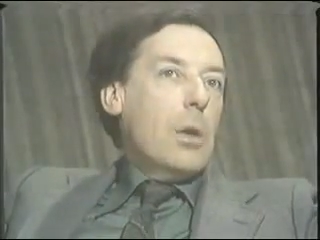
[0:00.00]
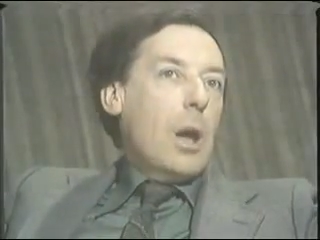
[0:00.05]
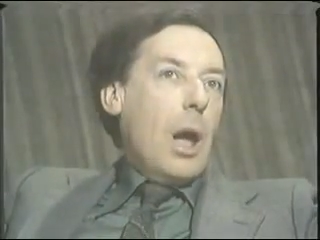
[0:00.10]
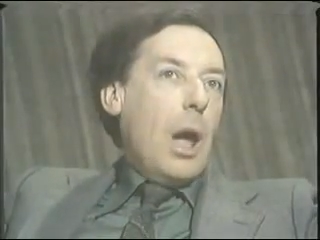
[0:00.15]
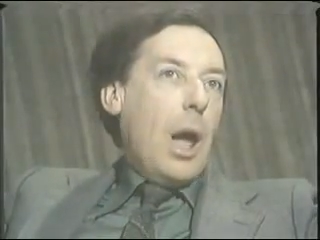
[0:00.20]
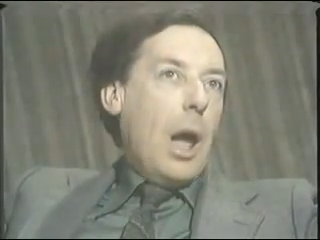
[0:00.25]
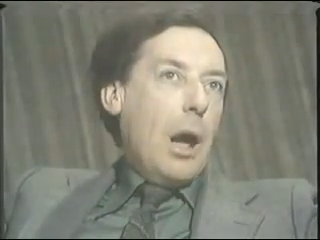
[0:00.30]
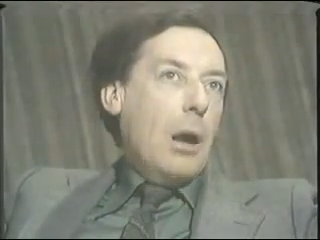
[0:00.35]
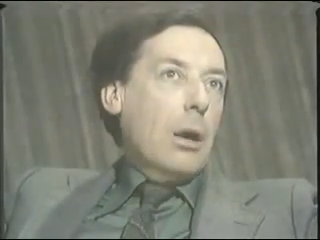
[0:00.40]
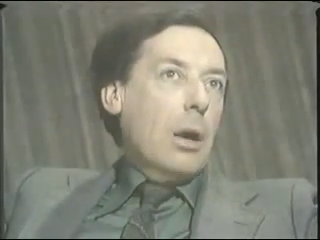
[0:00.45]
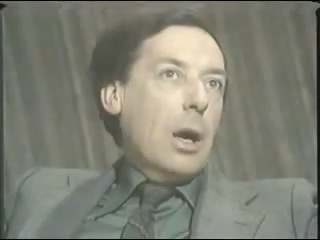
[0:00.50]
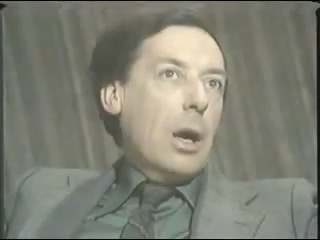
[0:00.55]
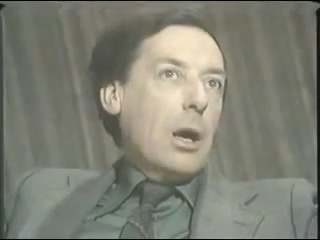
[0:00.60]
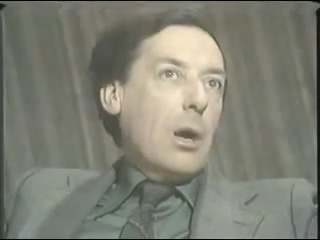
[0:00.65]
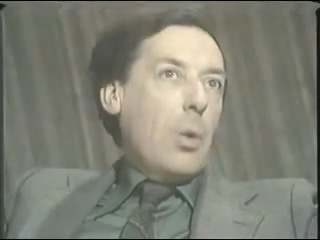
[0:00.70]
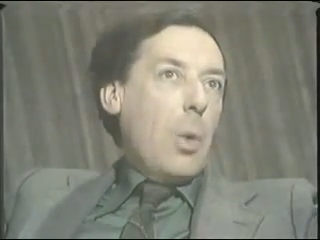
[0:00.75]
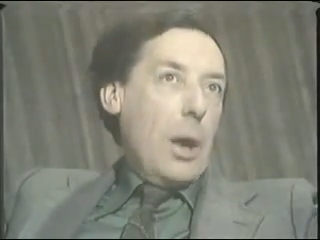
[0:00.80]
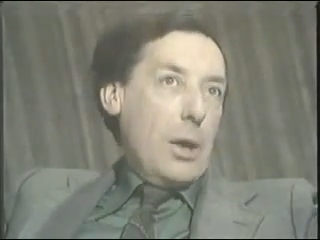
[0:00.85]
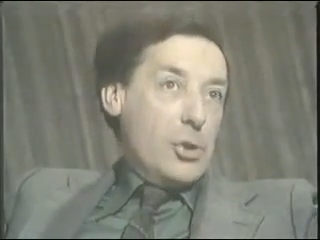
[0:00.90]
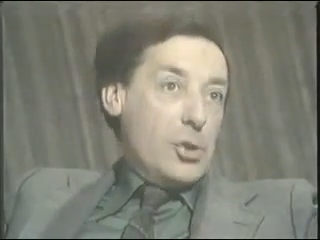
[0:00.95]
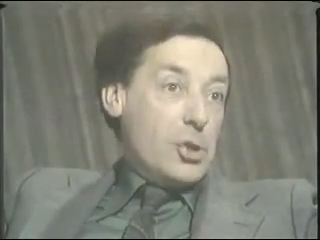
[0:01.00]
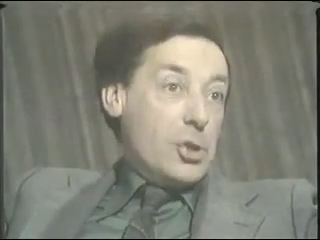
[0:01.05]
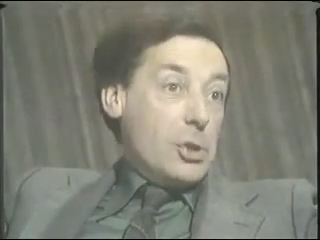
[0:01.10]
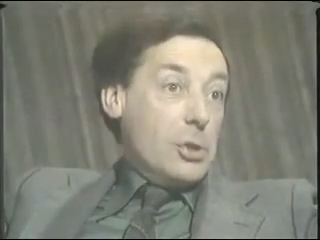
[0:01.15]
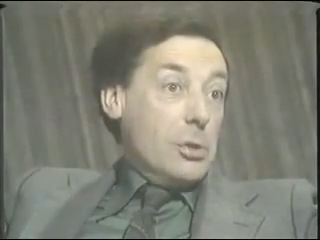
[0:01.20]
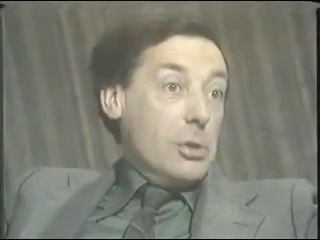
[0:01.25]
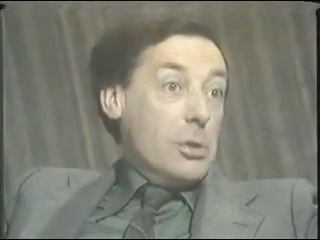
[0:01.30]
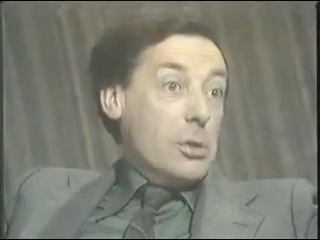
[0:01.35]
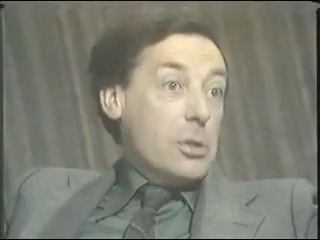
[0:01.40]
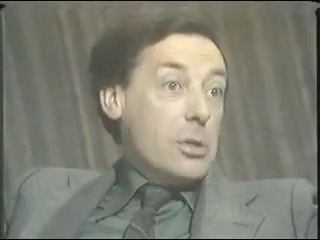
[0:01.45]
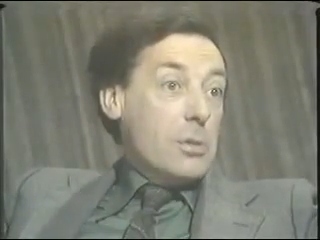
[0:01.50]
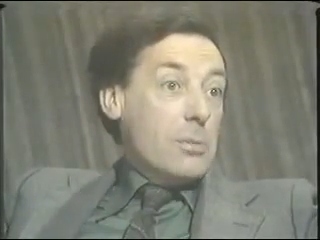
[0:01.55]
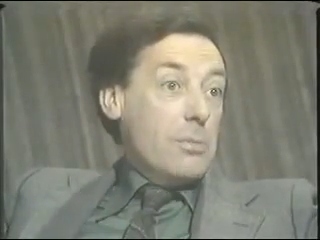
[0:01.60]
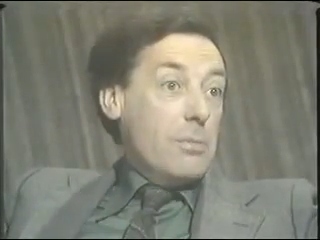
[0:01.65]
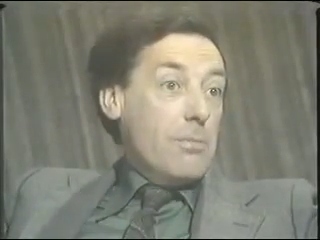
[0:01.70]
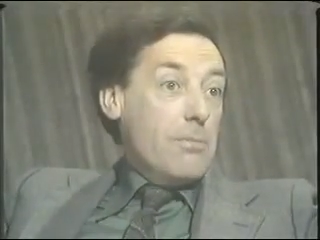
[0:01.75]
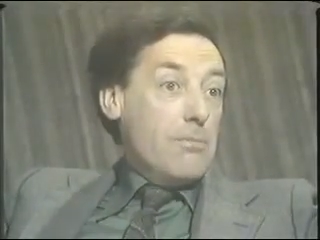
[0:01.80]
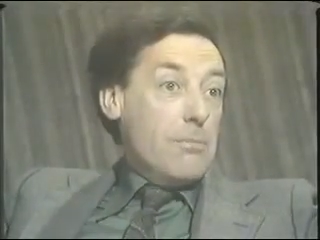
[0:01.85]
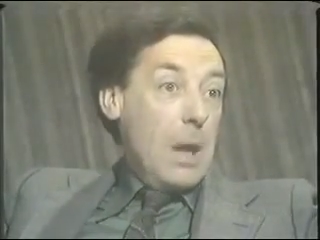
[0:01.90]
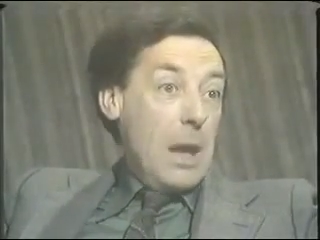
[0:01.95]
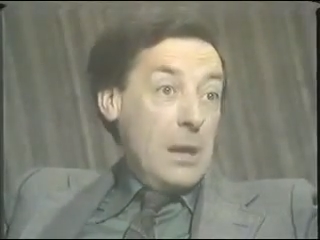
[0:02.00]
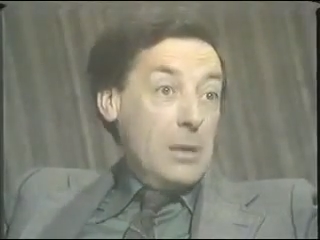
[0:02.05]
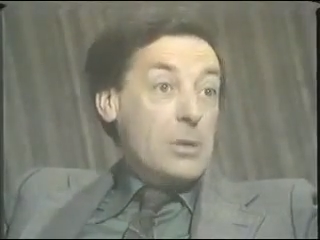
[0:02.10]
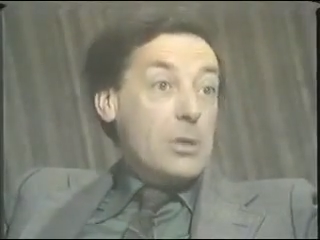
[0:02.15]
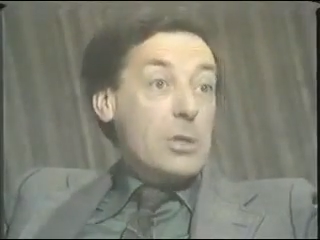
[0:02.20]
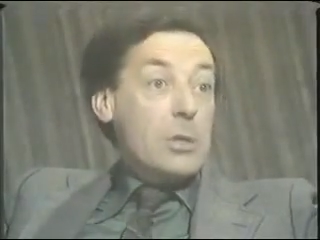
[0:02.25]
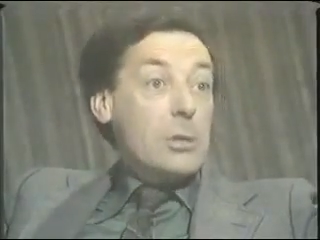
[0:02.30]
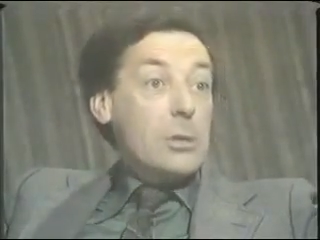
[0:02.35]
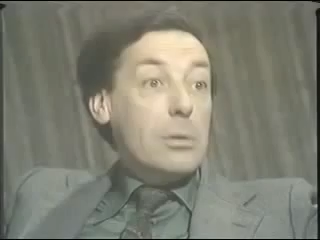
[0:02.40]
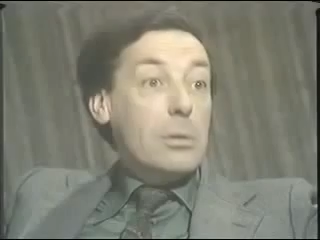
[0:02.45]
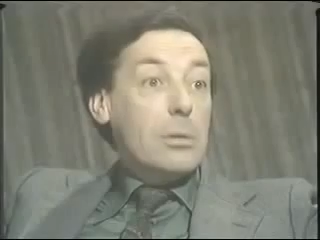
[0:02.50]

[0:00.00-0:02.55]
Our questions meant